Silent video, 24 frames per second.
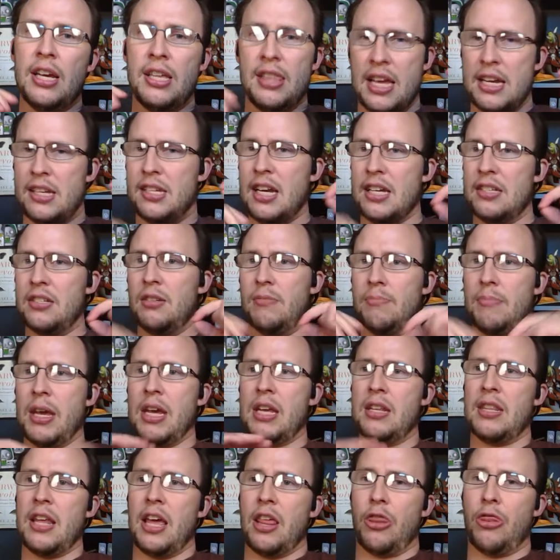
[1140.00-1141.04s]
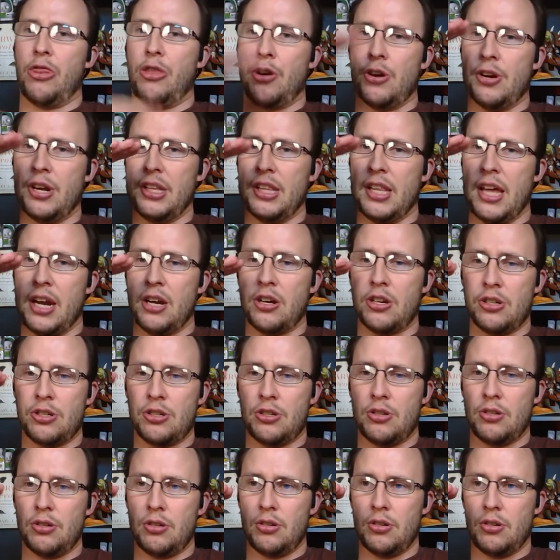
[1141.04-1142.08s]
That doesn't mean that 30
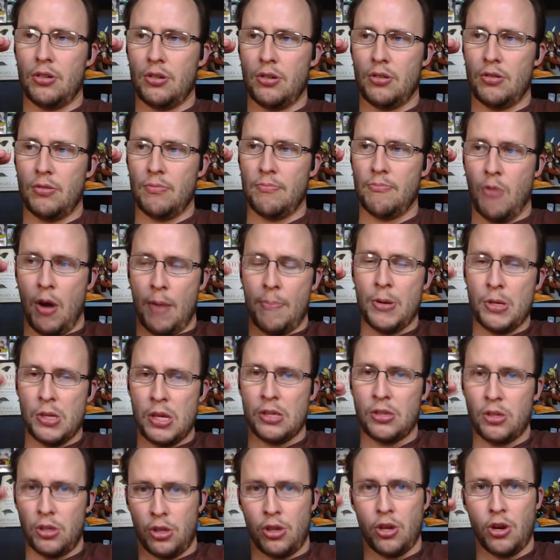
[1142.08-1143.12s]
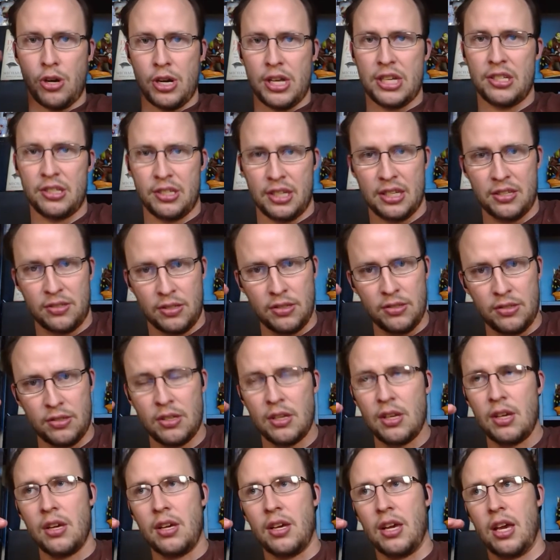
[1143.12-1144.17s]
layers represents 30 seasons.
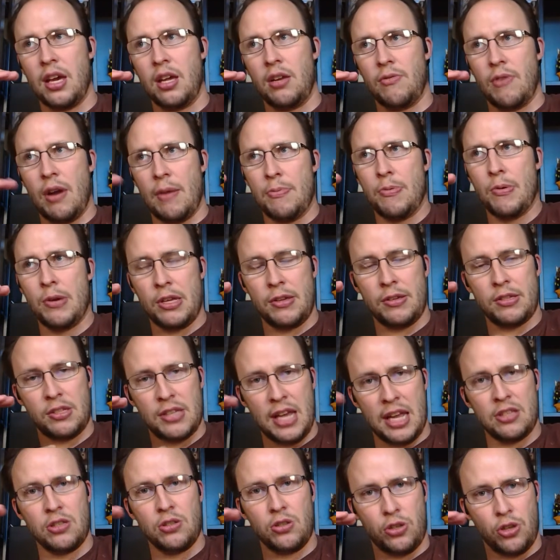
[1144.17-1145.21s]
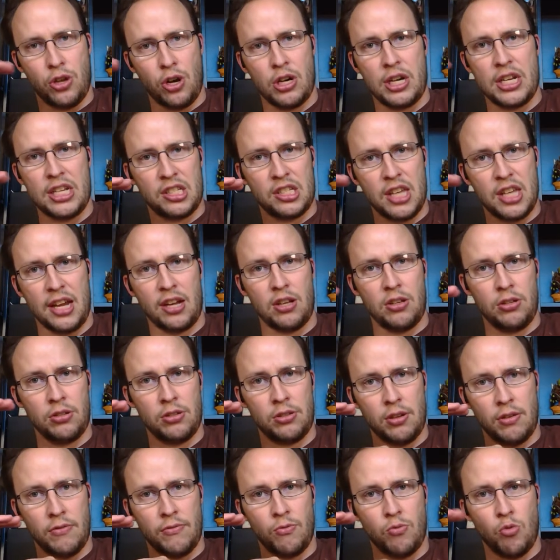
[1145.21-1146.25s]
It represents 30 cycles
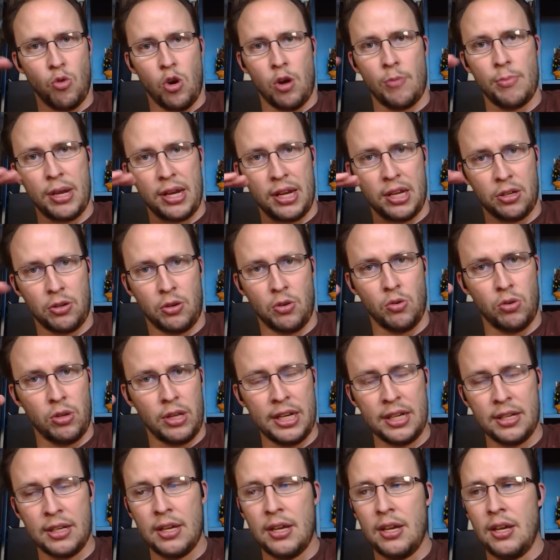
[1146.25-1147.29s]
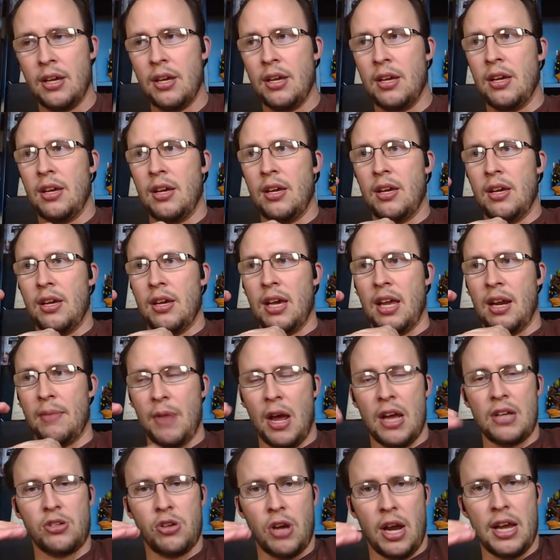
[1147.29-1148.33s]
of warming and cooling. And I'm
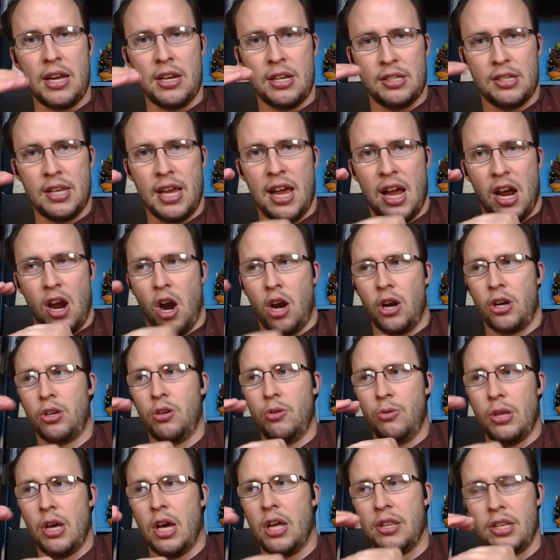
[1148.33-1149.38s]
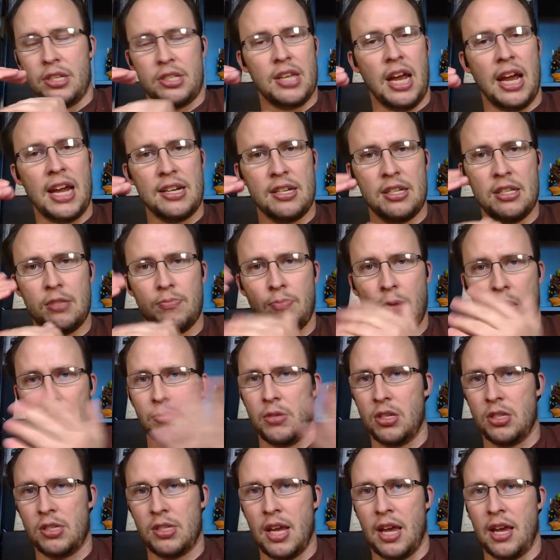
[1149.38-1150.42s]
not trying to say I argue with all the scientists, but I'm
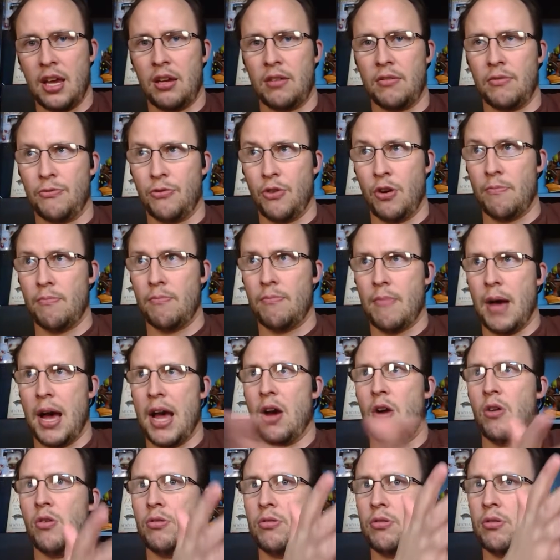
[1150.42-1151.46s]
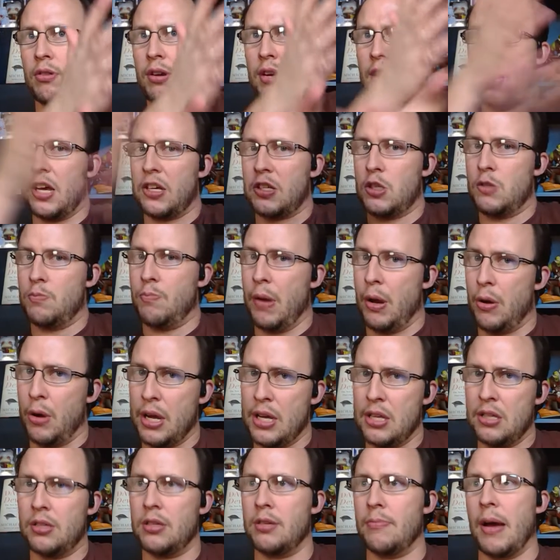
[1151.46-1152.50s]
just saying from my own
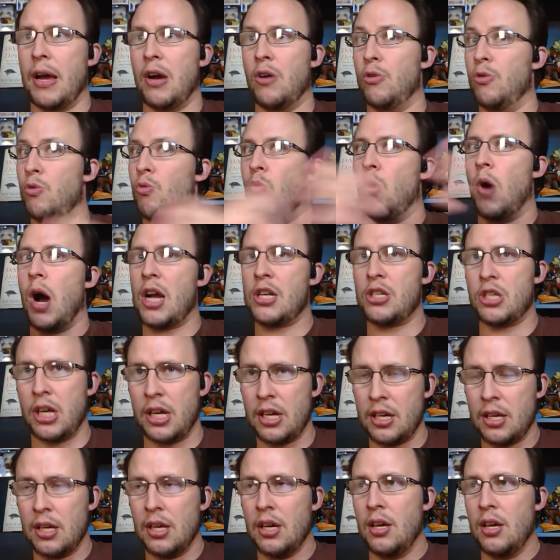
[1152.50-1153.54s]
experience and my own watching,